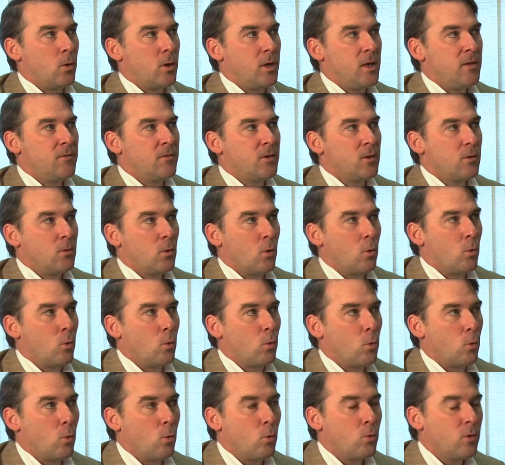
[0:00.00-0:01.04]
even
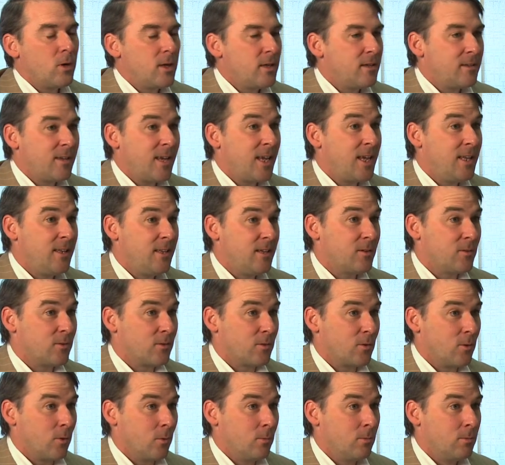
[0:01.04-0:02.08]
only ten years
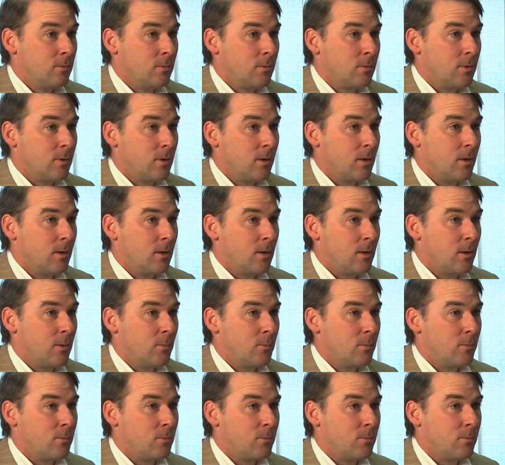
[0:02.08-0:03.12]
ago.
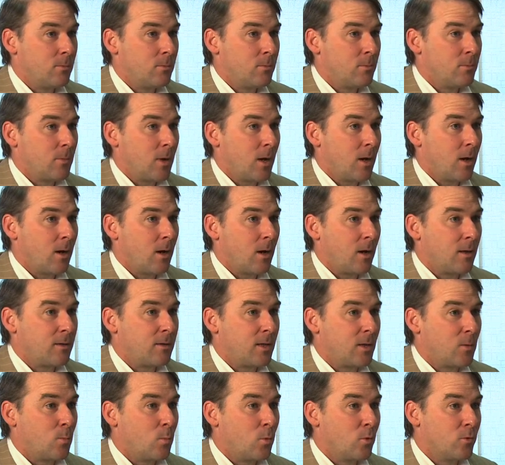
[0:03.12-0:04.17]
Um, I
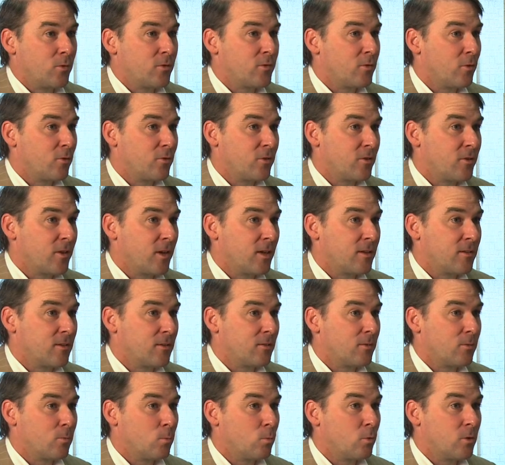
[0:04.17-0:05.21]
think most social
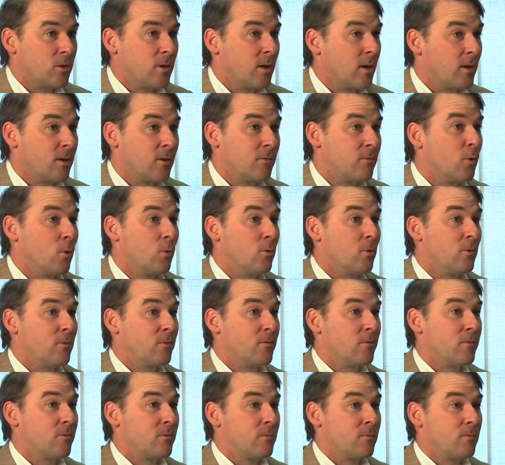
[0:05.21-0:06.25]
scientists would not have known
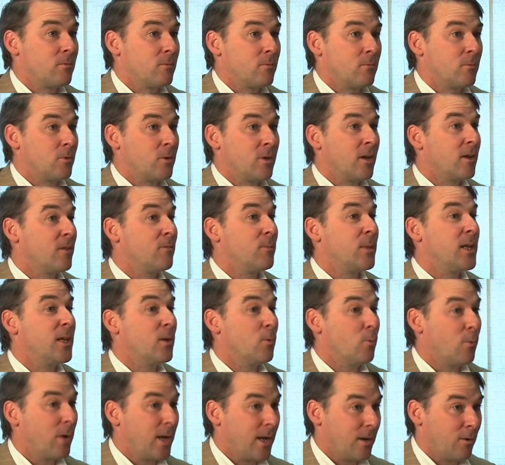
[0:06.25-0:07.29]
of, would not have been
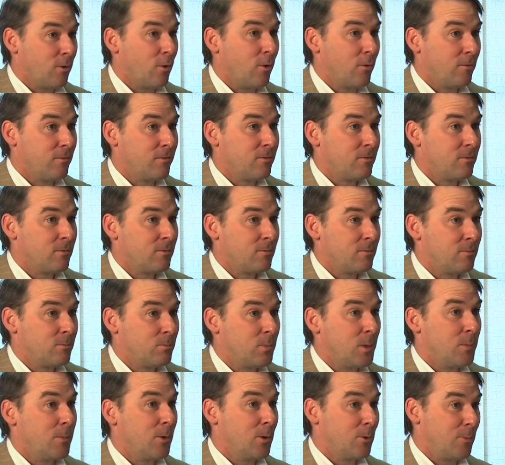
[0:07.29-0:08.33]
aware of
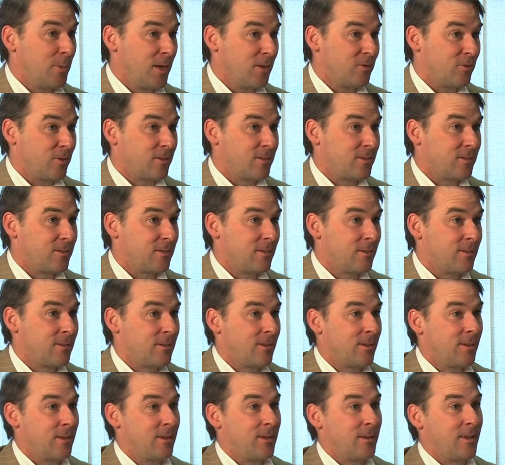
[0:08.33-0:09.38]
bibliometrics
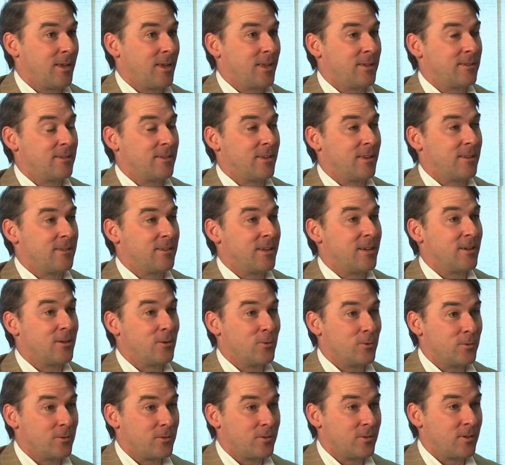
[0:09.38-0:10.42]
uh, as, as they're
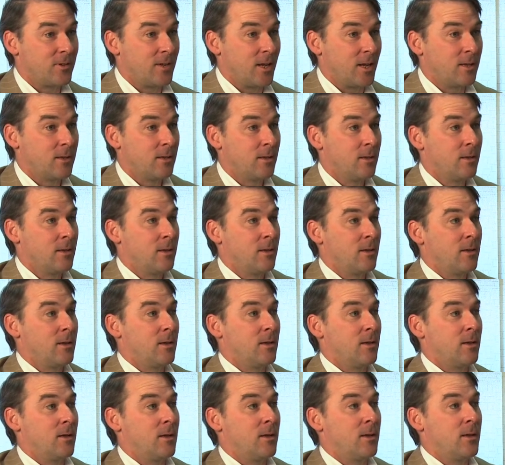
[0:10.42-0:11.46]
used today.
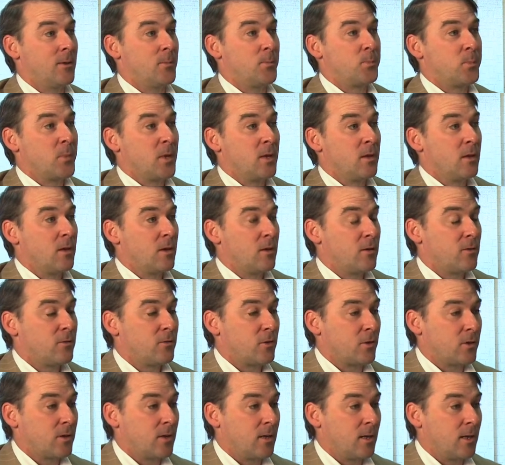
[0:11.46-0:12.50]
Um,
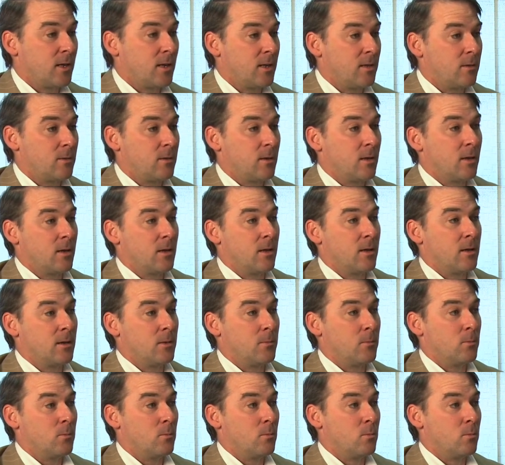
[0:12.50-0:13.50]
certainly, um,